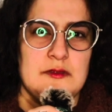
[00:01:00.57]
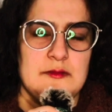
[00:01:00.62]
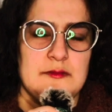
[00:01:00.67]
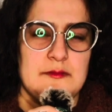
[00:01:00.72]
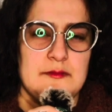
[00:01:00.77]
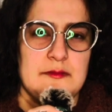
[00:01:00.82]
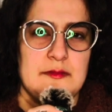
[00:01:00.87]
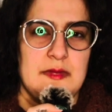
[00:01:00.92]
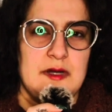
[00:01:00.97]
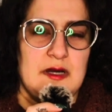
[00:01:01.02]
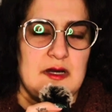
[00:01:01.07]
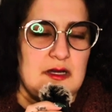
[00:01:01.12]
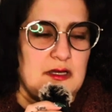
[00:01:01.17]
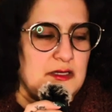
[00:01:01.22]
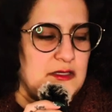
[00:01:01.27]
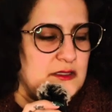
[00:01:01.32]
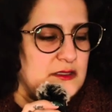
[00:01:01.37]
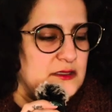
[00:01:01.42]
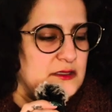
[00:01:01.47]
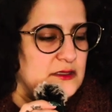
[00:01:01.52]

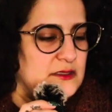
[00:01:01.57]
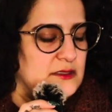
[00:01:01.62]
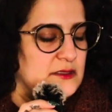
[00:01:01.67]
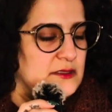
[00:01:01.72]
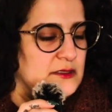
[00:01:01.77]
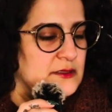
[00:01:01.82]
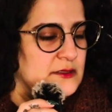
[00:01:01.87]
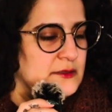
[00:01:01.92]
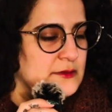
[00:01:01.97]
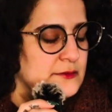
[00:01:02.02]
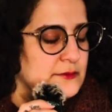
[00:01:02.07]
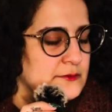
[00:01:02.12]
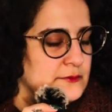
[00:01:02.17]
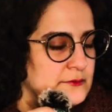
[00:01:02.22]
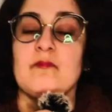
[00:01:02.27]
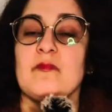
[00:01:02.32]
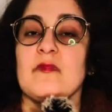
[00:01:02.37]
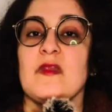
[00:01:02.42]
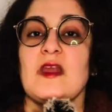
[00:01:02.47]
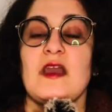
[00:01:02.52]
by,
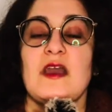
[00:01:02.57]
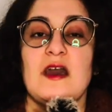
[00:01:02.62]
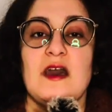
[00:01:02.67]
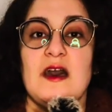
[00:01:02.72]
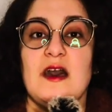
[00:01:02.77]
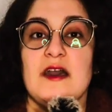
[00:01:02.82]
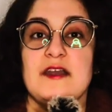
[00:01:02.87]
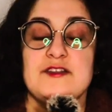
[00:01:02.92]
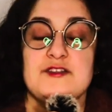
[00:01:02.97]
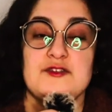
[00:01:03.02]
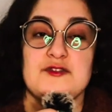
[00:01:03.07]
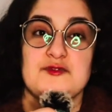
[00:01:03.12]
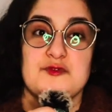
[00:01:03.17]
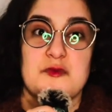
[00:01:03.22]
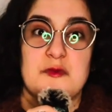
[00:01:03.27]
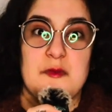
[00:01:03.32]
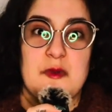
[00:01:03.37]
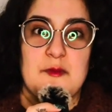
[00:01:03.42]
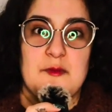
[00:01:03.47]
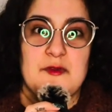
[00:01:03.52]
I don't
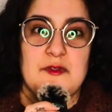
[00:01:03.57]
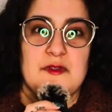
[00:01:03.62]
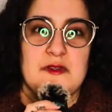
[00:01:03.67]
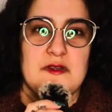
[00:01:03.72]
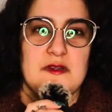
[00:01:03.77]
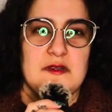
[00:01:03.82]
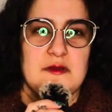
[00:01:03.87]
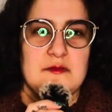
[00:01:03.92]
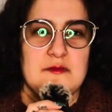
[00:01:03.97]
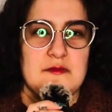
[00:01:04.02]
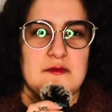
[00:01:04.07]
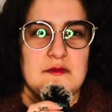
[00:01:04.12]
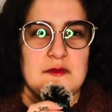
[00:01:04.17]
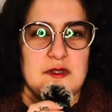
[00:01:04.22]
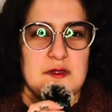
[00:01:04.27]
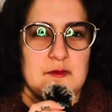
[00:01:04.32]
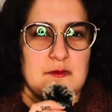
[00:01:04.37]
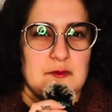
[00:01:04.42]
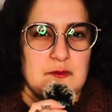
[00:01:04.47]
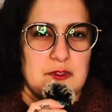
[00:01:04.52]
remember the name,
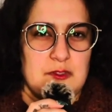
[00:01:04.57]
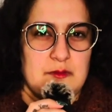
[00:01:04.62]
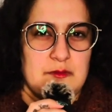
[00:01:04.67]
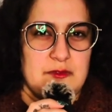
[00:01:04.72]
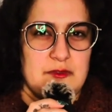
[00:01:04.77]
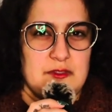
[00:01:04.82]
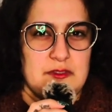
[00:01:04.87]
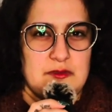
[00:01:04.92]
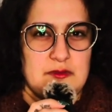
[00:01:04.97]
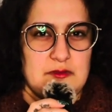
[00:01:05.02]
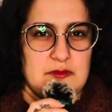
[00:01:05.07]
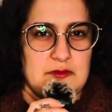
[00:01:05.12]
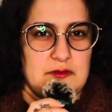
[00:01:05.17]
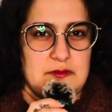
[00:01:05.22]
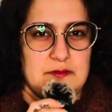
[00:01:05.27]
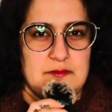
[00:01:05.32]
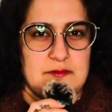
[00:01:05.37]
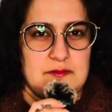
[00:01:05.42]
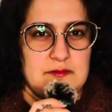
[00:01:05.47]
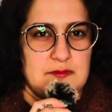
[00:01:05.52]
but I'm gonna put it on the
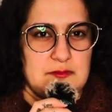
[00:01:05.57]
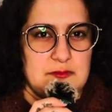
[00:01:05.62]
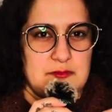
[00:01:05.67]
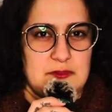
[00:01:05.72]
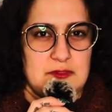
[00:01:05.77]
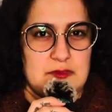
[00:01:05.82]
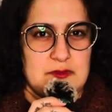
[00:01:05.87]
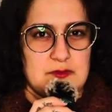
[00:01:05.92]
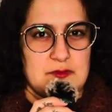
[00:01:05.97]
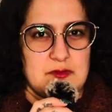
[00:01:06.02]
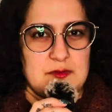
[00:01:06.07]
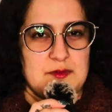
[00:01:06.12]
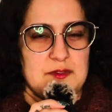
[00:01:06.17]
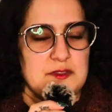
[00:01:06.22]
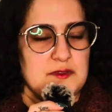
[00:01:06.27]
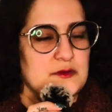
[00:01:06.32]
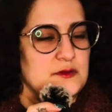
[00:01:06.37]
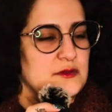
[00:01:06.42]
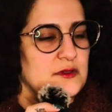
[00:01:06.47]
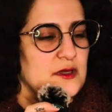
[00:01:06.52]

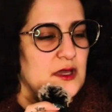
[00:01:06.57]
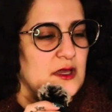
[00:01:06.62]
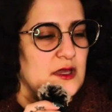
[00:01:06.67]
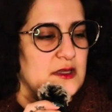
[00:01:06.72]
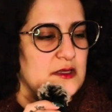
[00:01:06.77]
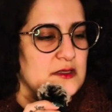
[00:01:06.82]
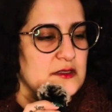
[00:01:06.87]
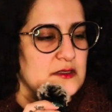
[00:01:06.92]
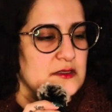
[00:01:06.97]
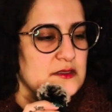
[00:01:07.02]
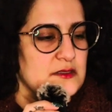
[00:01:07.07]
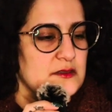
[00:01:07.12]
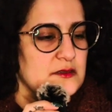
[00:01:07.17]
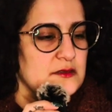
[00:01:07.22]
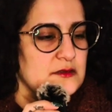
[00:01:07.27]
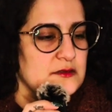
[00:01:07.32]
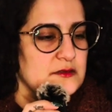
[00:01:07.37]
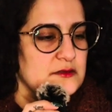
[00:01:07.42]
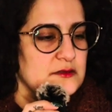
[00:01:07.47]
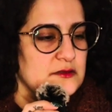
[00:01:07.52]
description and
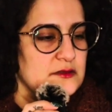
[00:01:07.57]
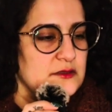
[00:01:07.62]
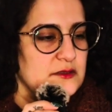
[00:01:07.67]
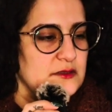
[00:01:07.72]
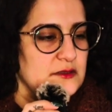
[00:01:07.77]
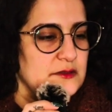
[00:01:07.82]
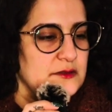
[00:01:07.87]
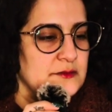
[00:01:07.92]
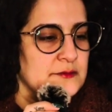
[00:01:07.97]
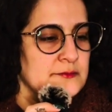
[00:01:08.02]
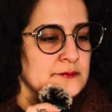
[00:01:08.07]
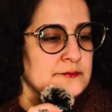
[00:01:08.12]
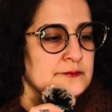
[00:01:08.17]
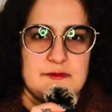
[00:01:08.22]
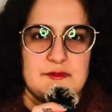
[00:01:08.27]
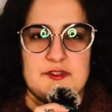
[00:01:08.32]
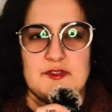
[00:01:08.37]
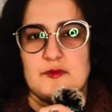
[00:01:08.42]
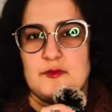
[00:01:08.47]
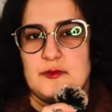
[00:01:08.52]
on the
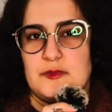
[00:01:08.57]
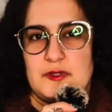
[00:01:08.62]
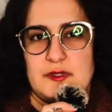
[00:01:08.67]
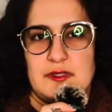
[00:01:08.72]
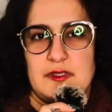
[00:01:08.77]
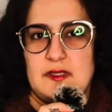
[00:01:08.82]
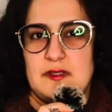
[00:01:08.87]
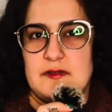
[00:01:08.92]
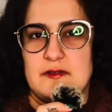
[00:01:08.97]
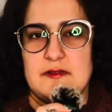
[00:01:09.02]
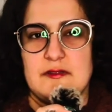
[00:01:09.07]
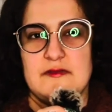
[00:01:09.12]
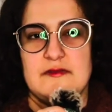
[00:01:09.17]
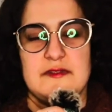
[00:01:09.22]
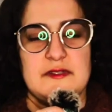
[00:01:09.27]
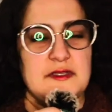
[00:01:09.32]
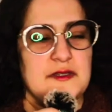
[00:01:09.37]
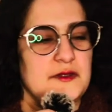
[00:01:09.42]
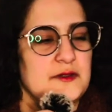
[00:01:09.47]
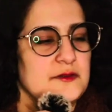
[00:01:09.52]
somewhere here in the
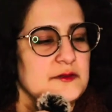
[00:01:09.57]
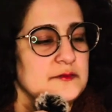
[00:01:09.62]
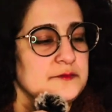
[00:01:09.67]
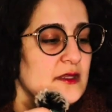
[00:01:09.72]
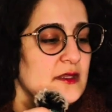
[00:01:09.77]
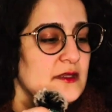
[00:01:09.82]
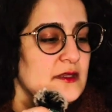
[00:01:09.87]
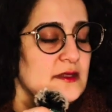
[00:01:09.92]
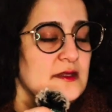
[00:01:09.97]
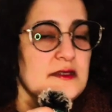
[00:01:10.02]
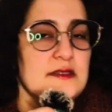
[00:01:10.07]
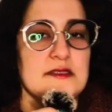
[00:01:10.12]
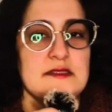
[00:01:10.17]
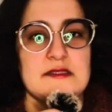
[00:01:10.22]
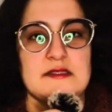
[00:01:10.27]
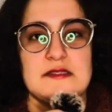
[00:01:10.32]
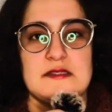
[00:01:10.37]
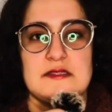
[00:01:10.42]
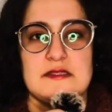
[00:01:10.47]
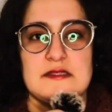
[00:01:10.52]
video. This
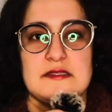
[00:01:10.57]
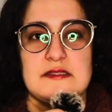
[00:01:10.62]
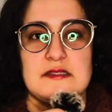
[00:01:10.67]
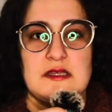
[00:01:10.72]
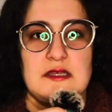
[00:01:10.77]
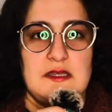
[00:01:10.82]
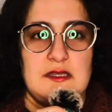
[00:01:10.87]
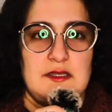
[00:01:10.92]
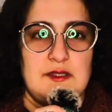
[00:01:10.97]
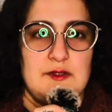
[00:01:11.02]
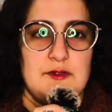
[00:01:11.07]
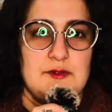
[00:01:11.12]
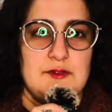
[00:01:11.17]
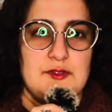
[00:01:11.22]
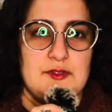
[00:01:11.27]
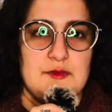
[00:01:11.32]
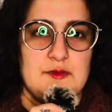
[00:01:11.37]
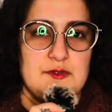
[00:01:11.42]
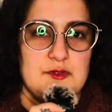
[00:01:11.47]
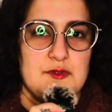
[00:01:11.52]
is a
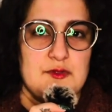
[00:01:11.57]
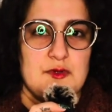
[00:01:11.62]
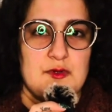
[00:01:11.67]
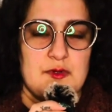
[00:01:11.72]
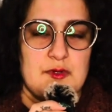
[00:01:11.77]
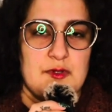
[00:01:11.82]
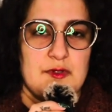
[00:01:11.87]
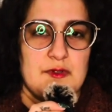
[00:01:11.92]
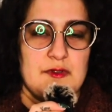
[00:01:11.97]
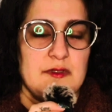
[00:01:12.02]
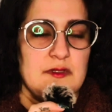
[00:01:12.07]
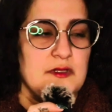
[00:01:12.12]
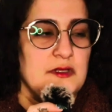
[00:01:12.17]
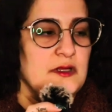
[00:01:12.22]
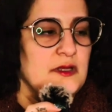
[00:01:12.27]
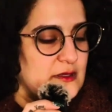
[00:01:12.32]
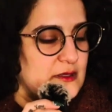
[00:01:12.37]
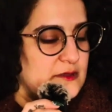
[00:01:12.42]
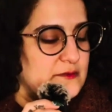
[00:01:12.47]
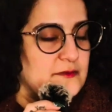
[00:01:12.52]
YouTube tutorial.
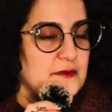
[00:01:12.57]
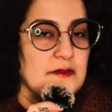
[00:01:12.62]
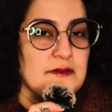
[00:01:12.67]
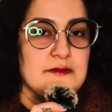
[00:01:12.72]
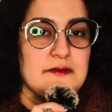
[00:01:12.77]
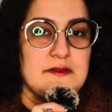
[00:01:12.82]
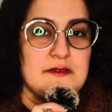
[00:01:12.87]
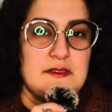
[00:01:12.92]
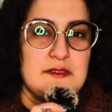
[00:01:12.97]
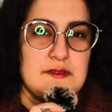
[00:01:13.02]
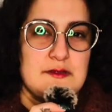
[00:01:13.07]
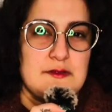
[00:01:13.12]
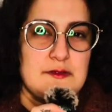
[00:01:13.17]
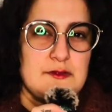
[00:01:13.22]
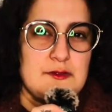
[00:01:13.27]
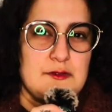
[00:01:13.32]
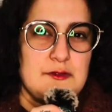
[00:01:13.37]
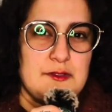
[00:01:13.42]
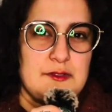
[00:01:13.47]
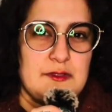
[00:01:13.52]
I followed this
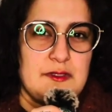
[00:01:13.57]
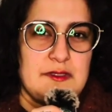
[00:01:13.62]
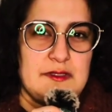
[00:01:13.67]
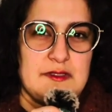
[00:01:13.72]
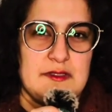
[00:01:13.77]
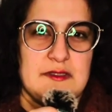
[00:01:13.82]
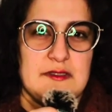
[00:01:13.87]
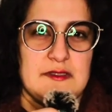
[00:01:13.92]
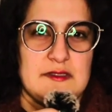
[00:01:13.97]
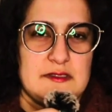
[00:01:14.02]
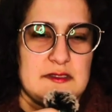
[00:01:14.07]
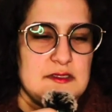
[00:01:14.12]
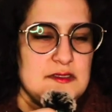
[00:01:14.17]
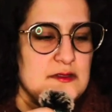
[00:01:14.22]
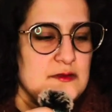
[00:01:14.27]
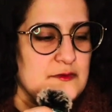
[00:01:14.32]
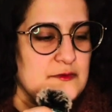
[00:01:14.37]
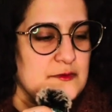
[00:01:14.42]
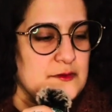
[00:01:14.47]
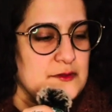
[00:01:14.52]
tutorial. I think this is
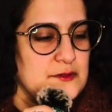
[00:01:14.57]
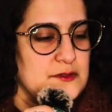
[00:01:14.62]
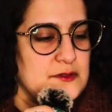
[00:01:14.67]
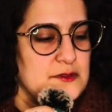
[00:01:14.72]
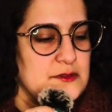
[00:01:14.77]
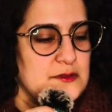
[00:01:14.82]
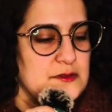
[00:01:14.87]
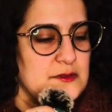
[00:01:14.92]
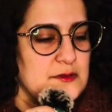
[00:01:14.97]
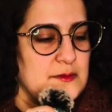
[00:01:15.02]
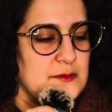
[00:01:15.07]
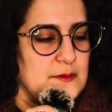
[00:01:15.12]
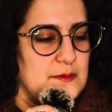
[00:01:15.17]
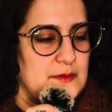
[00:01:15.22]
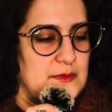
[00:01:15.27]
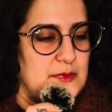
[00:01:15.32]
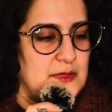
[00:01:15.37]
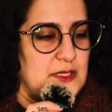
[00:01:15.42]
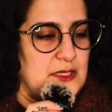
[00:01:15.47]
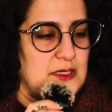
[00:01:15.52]
the first
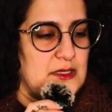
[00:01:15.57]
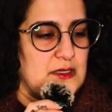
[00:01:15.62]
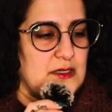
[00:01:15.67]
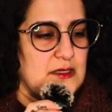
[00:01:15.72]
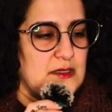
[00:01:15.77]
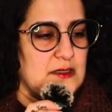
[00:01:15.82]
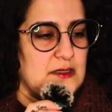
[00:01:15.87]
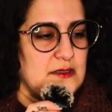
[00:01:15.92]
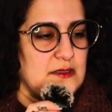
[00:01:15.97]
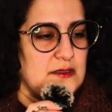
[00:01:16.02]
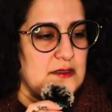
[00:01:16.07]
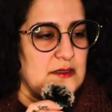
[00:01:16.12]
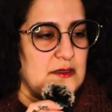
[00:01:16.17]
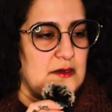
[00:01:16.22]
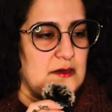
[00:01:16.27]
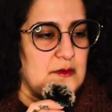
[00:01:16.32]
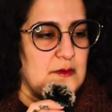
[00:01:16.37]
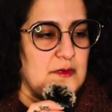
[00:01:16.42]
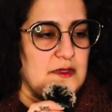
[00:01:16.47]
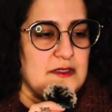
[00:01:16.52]
big
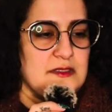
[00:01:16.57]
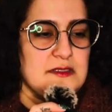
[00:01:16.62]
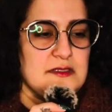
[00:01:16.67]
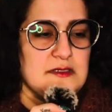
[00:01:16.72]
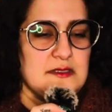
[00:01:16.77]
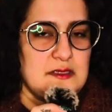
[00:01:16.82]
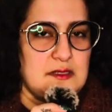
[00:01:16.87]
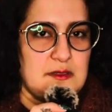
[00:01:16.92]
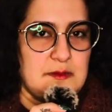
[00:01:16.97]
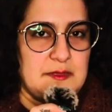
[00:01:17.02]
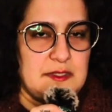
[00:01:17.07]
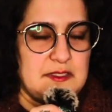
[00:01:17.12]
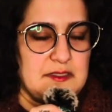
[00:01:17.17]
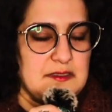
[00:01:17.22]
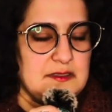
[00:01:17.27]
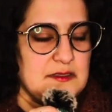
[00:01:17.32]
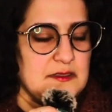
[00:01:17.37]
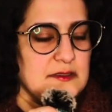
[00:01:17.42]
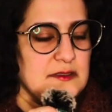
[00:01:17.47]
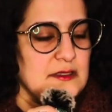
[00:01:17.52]
garment that I made.